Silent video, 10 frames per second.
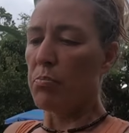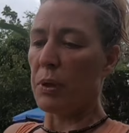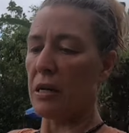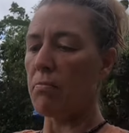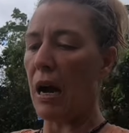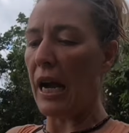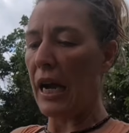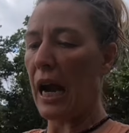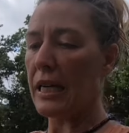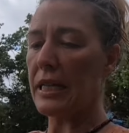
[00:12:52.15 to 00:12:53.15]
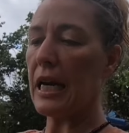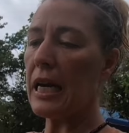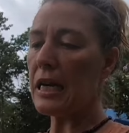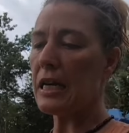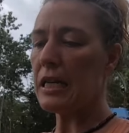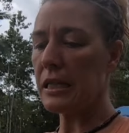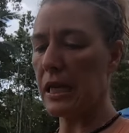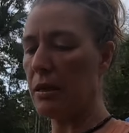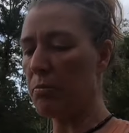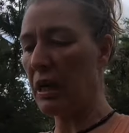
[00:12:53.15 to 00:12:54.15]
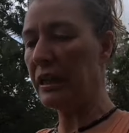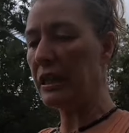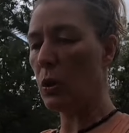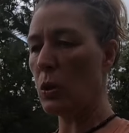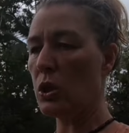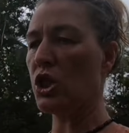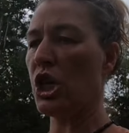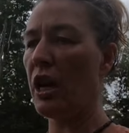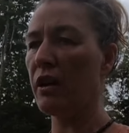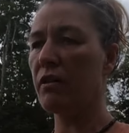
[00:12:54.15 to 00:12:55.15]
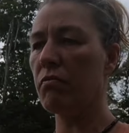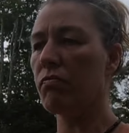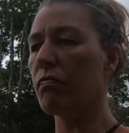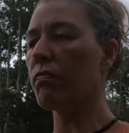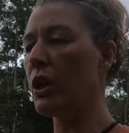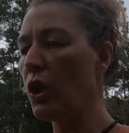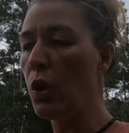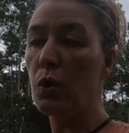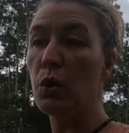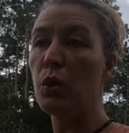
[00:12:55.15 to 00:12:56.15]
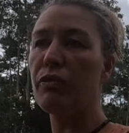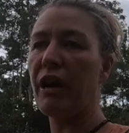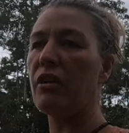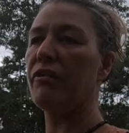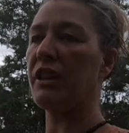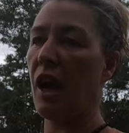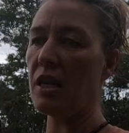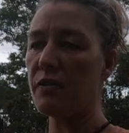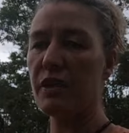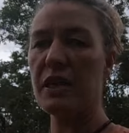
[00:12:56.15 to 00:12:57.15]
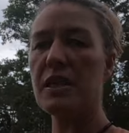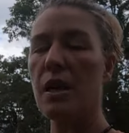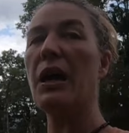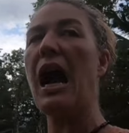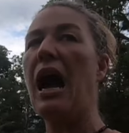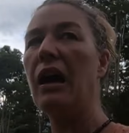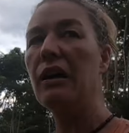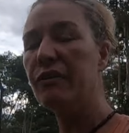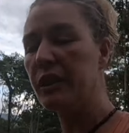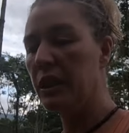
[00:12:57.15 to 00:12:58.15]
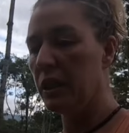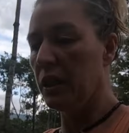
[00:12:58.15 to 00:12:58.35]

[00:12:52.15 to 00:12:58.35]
bring my ideas and bring those shared, newfound philosophies that we have